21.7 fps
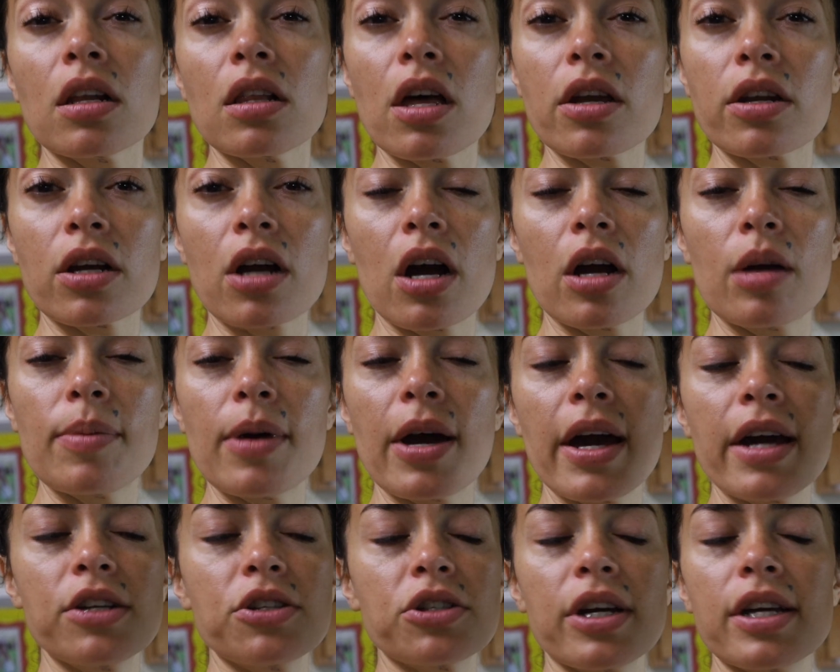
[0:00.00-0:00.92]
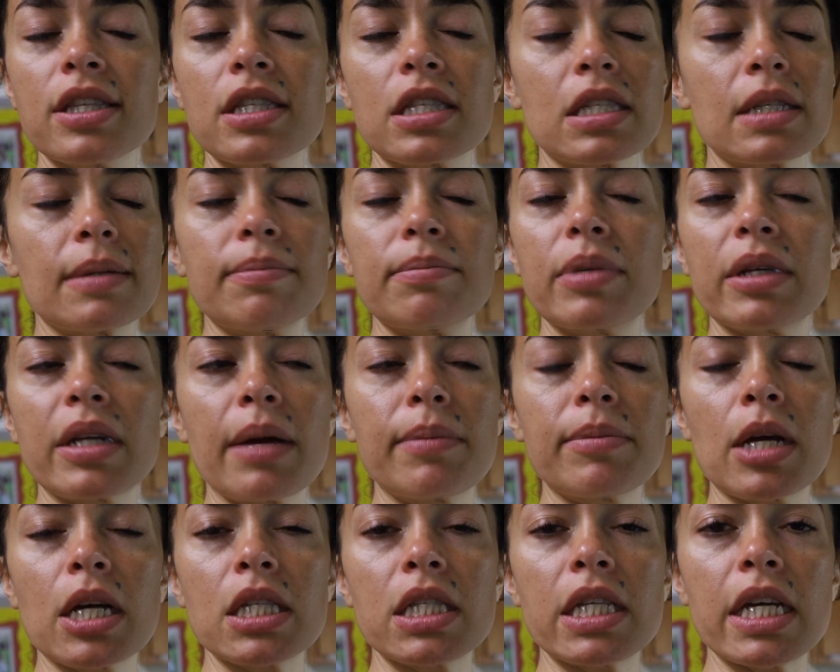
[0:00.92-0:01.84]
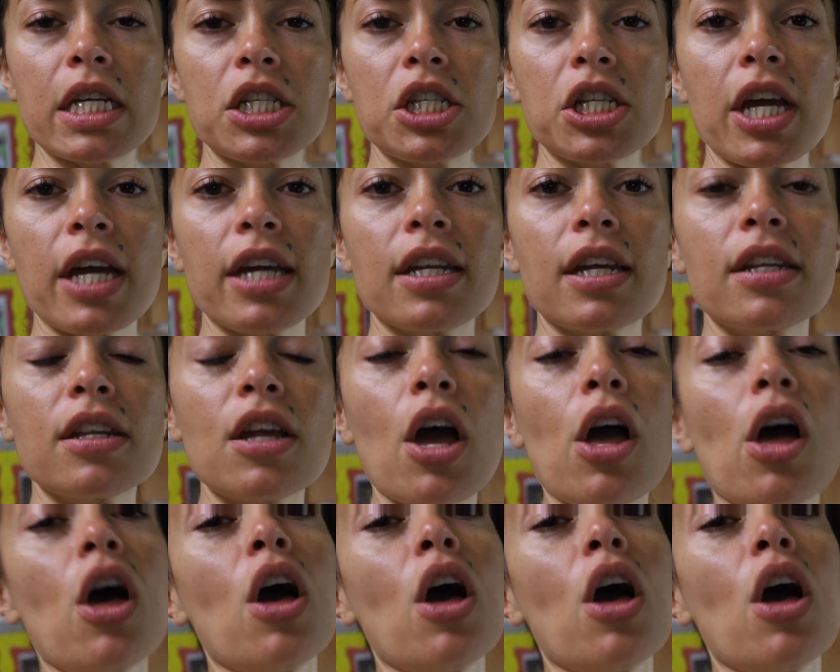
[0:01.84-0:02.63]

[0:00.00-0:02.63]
a lot of carbohydrates, but I'm not satiated.